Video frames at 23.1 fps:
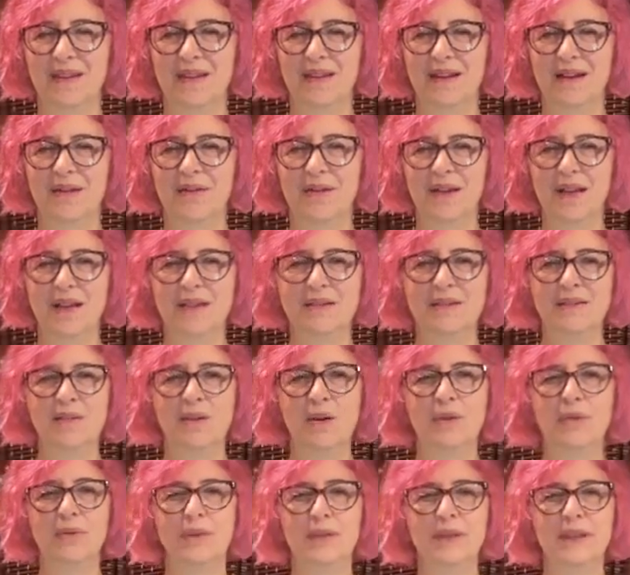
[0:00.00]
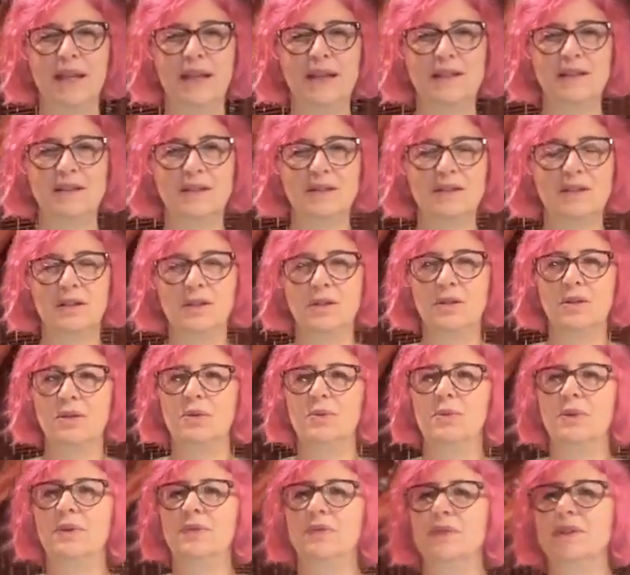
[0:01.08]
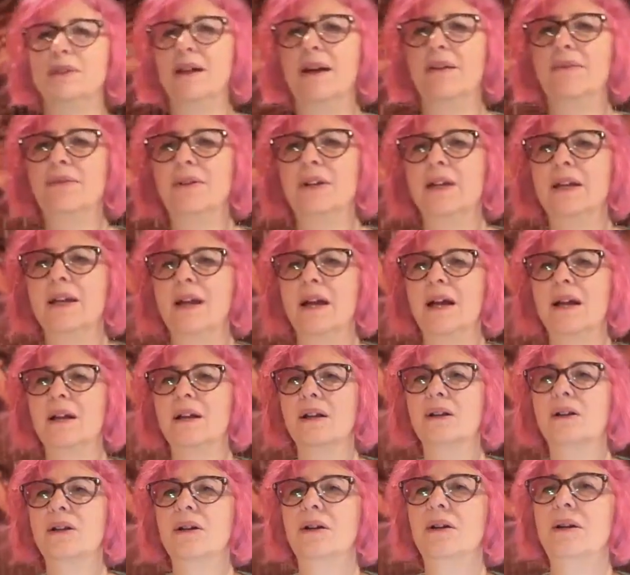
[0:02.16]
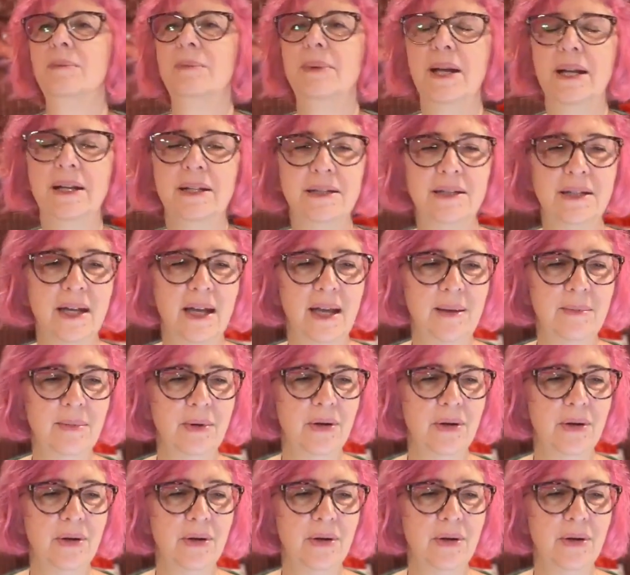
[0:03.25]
Okay, so we've definitely got a good amount of time.